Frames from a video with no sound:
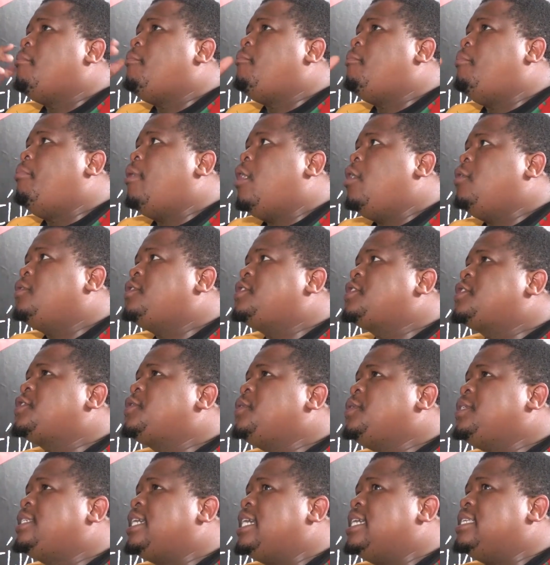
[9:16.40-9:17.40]
both
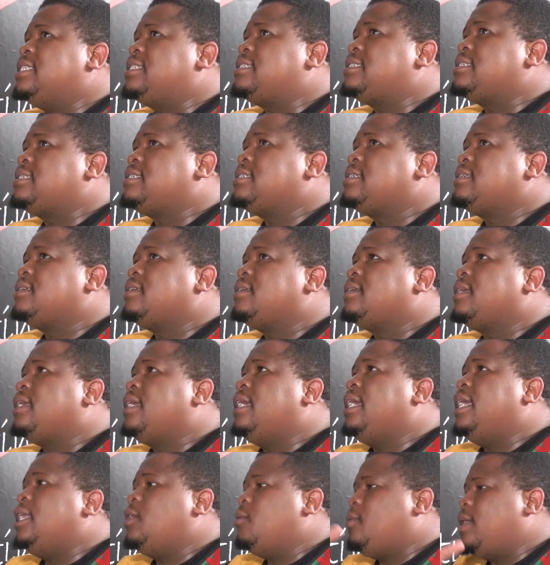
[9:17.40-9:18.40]
students
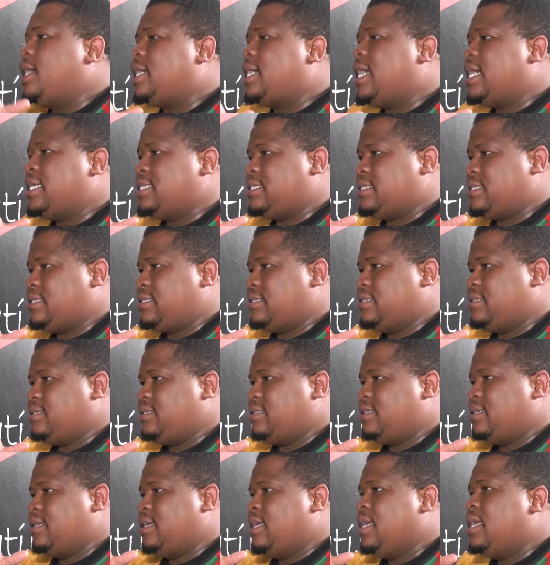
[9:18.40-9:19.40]
and workers,
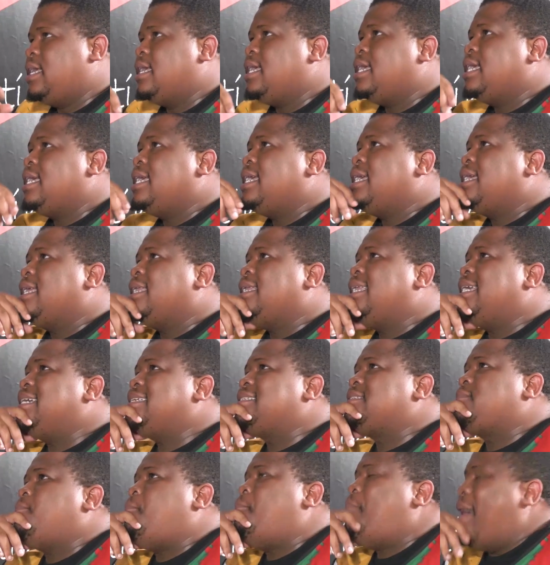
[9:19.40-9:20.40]

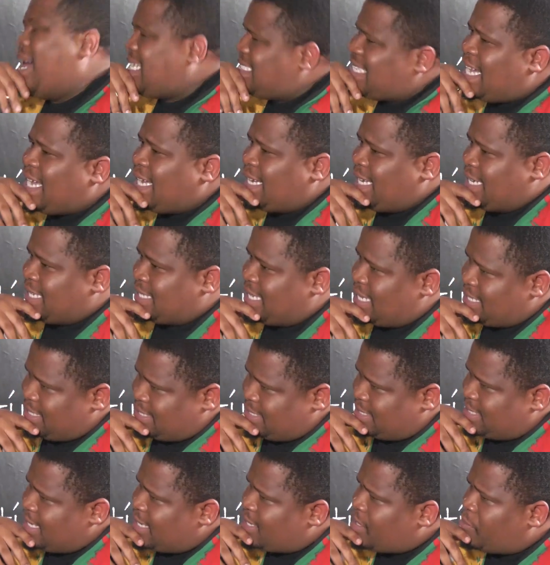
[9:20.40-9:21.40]
there's battering that
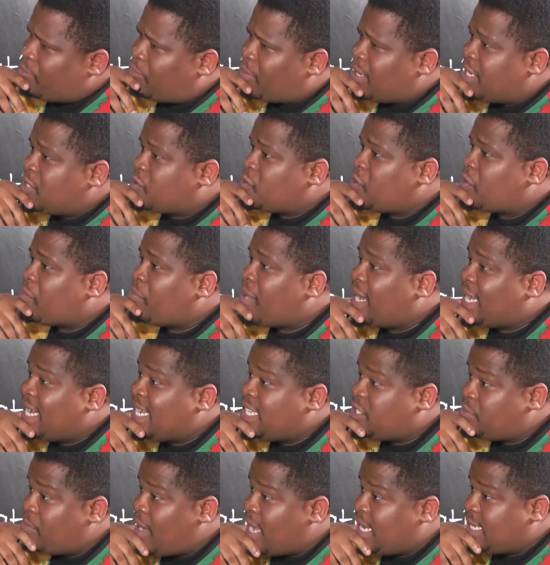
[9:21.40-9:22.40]
is taking place with
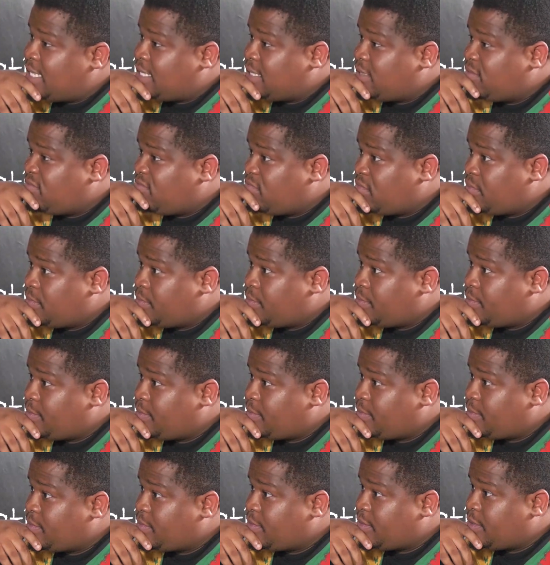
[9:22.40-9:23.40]
management,
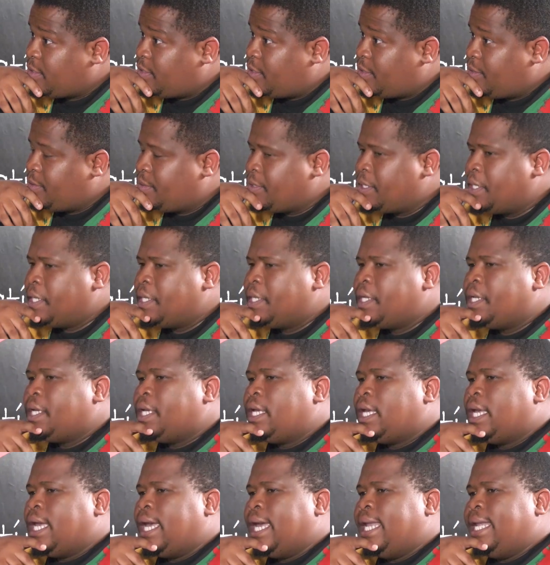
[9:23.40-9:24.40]
you know,
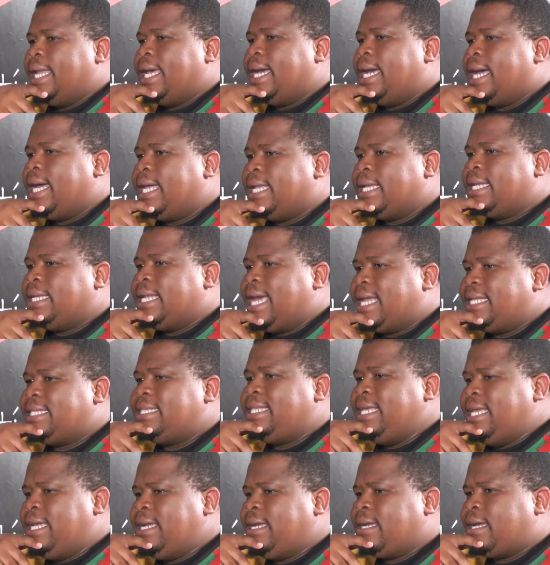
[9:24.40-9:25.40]
and
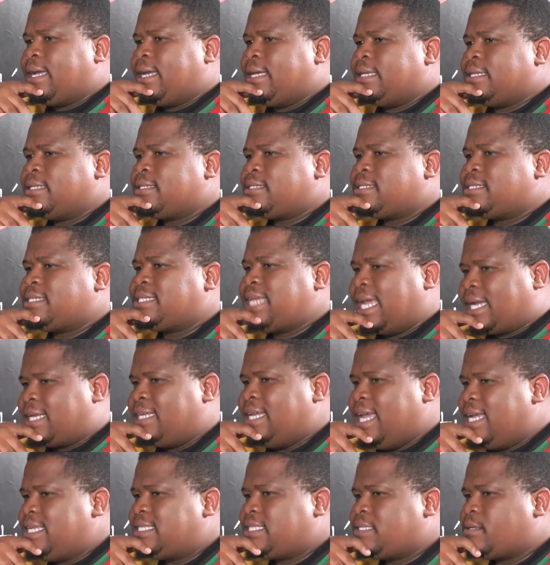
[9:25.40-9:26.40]
that thing
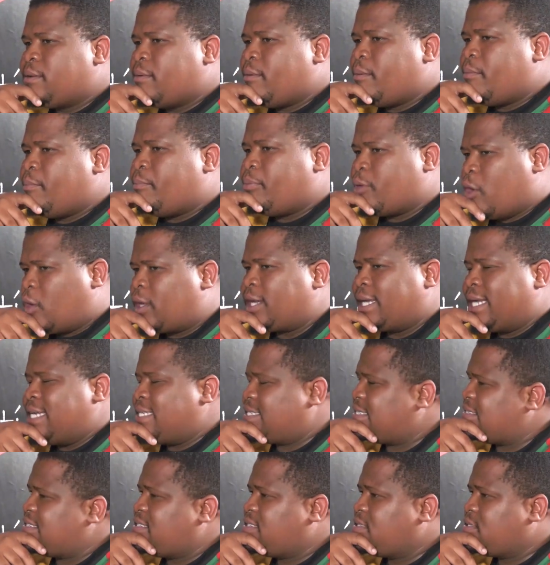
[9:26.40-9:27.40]
stagnates
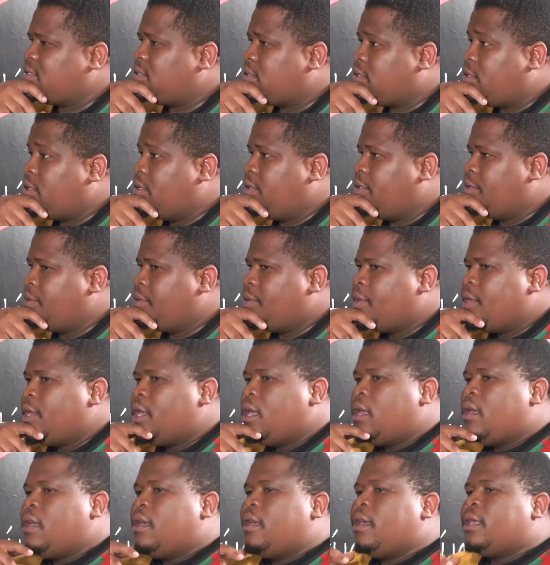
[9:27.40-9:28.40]
progress, you know.
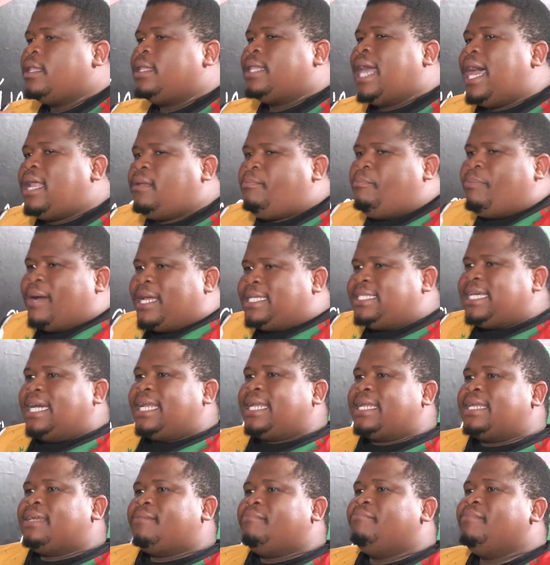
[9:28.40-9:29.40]
That
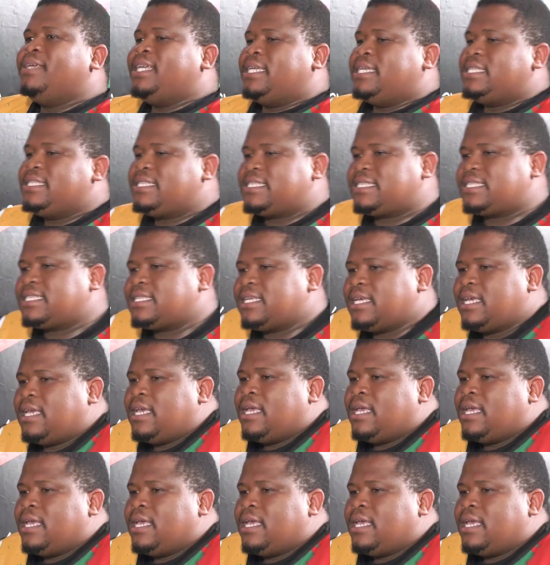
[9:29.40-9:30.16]
battering means